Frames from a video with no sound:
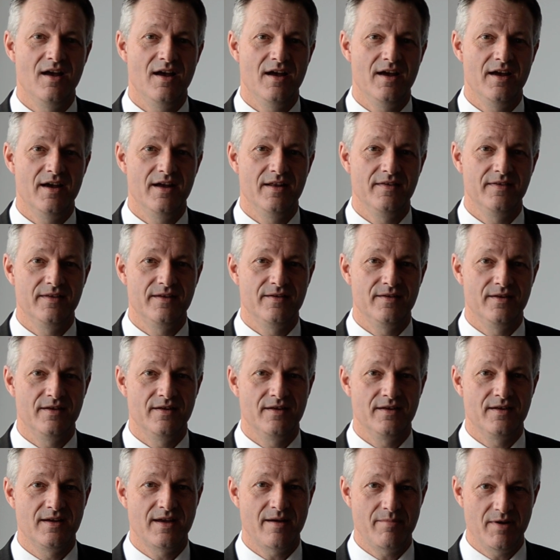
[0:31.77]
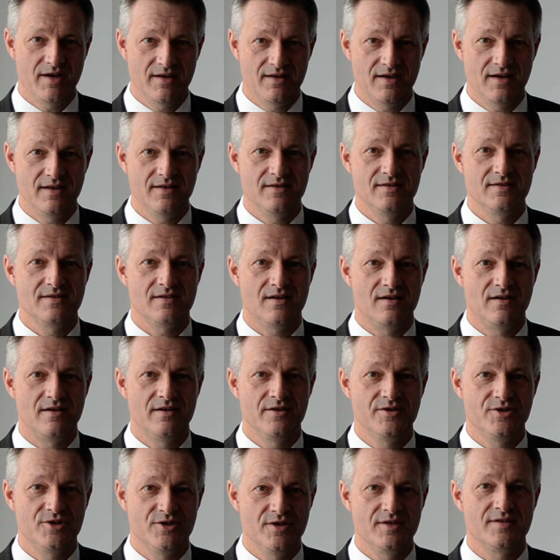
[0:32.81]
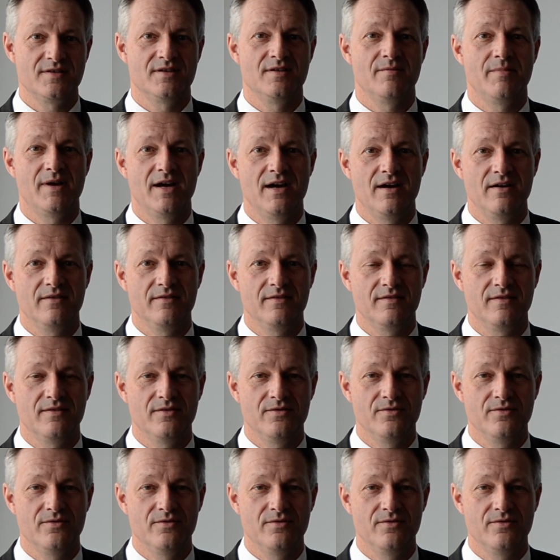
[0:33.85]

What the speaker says: and the cabin attendants are just about